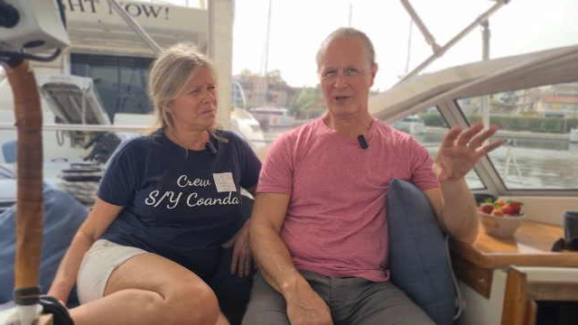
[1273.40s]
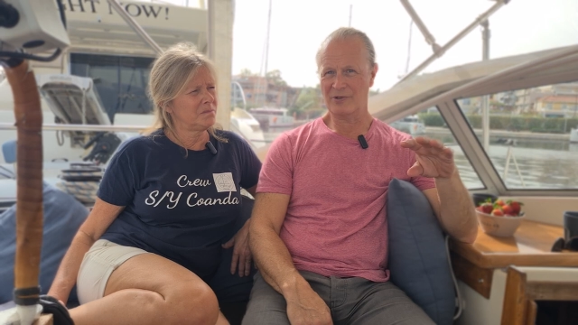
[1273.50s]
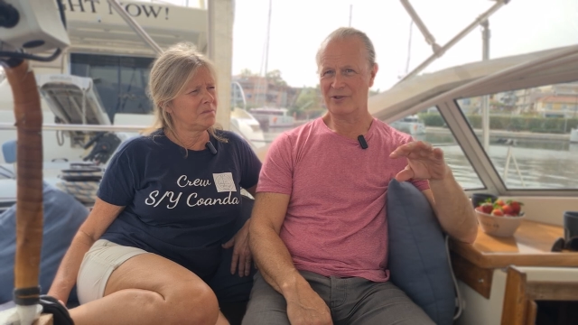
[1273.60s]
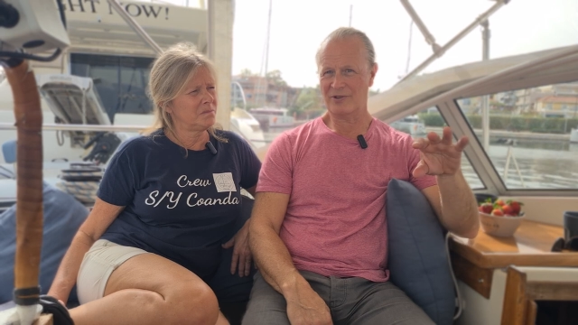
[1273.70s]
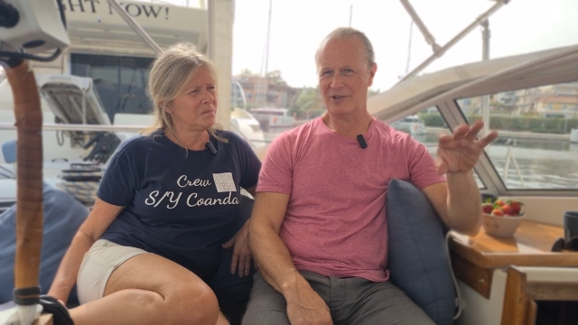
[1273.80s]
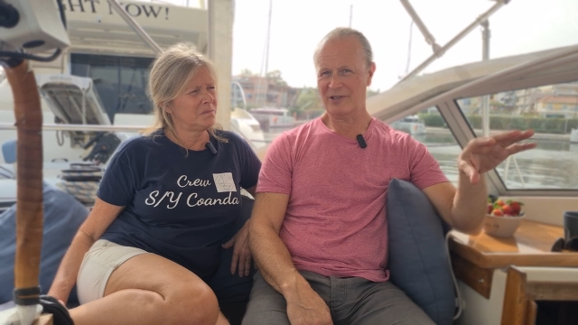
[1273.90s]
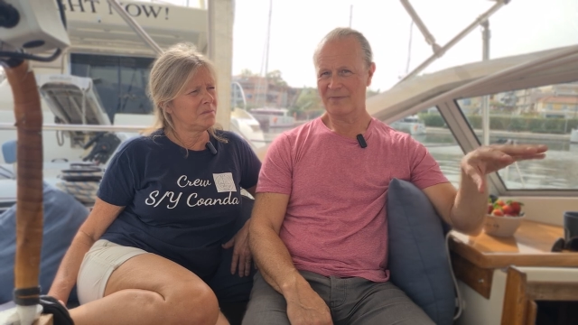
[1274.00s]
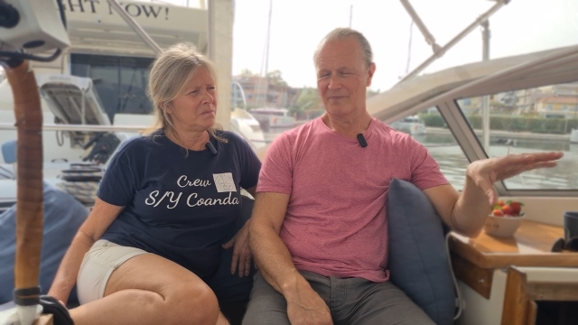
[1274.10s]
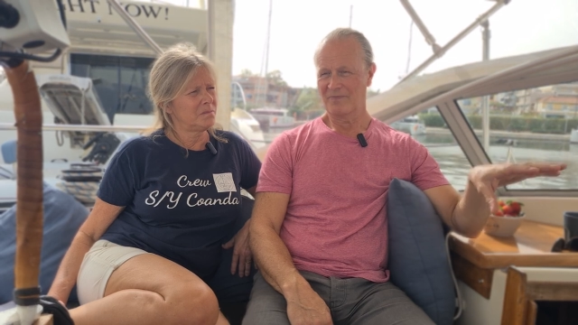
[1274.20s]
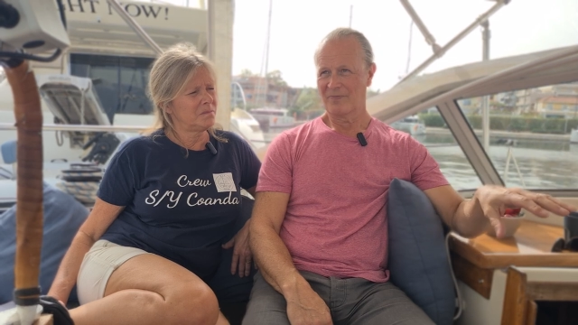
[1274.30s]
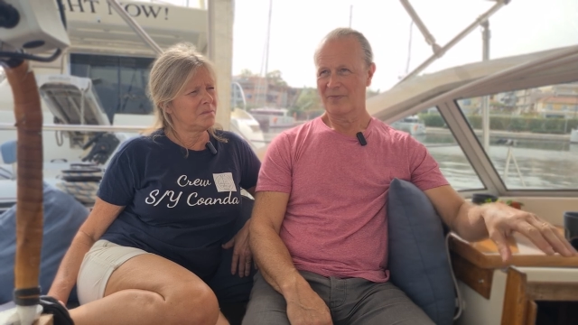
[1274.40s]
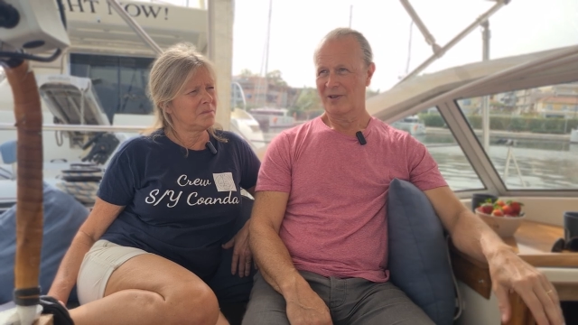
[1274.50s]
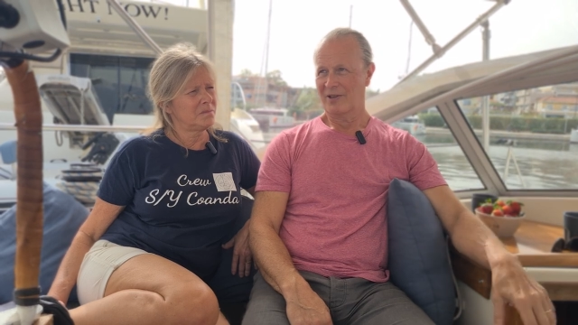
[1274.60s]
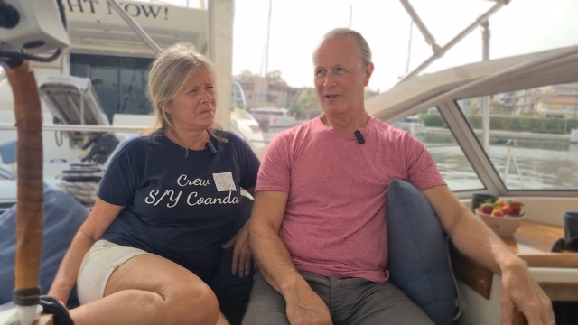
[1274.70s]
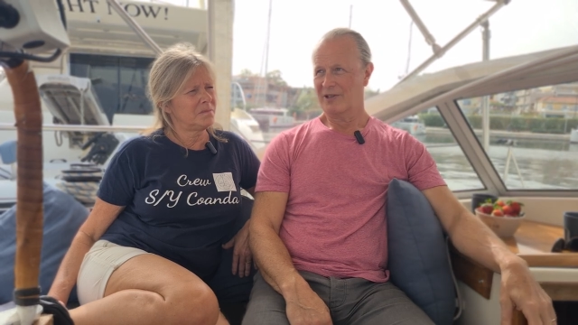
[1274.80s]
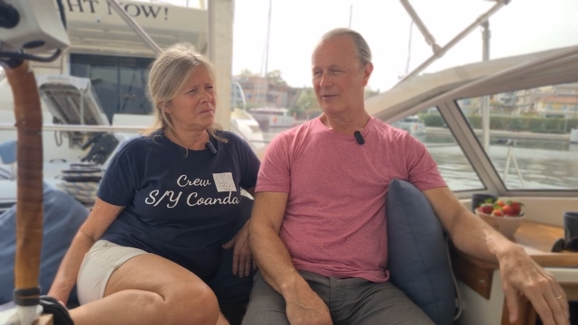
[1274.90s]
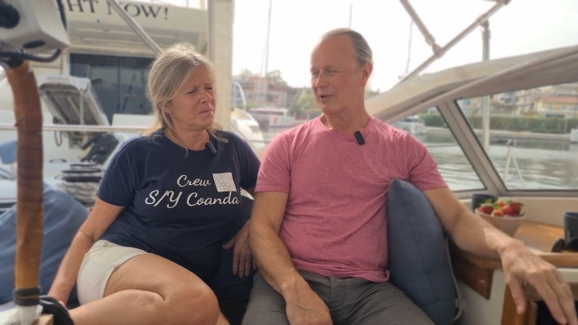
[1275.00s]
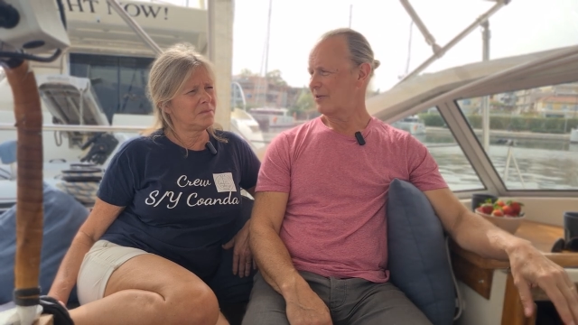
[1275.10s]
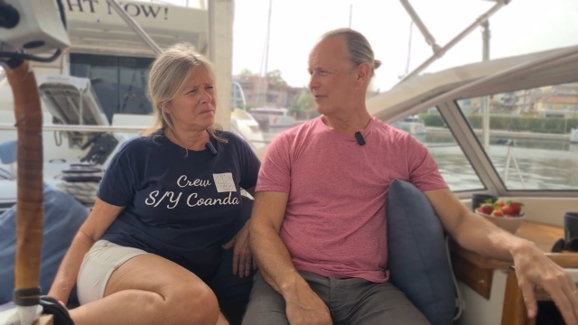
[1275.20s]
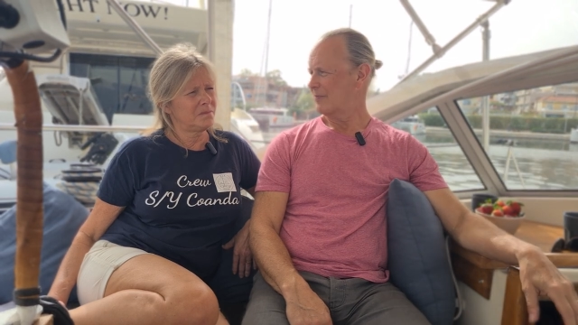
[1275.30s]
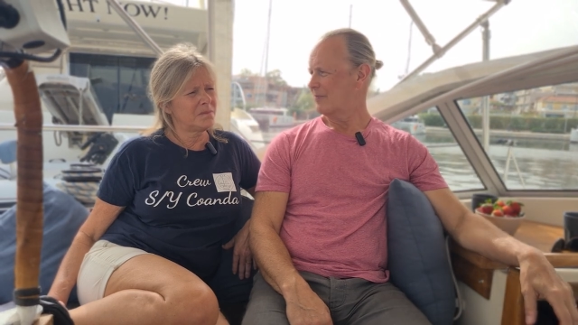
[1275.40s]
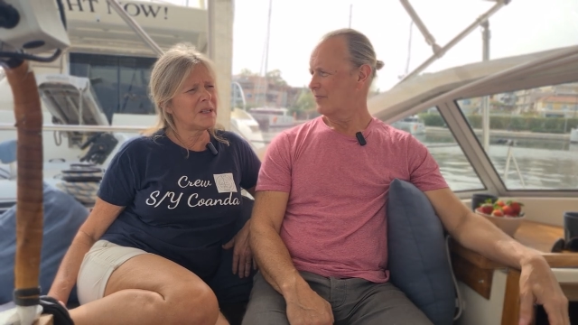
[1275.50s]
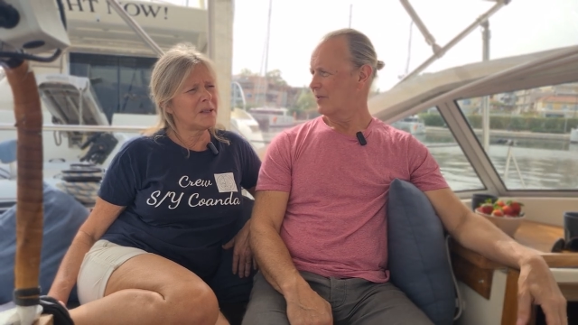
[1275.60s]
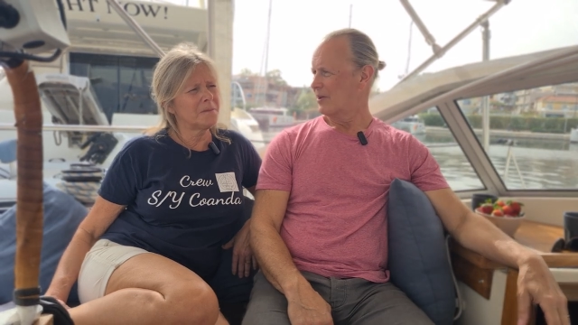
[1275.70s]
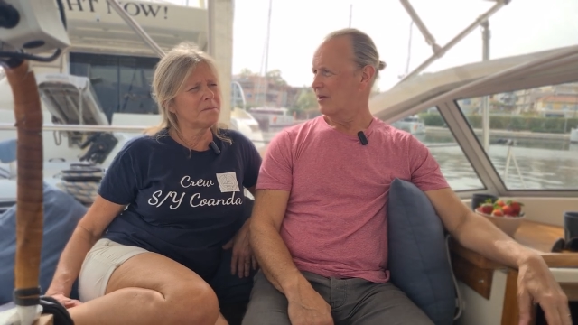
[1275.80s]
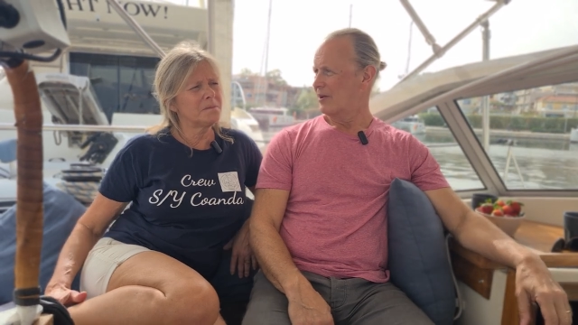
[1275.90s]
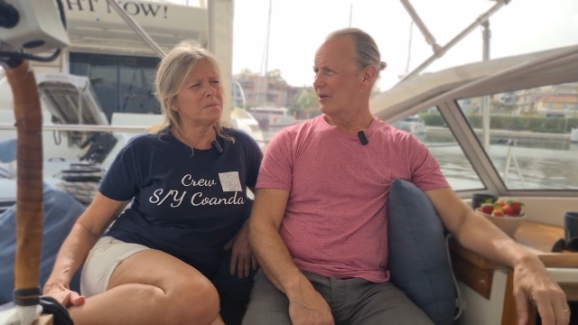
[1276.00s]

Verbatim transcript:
Speaker 1: our journey. Down here, yeah,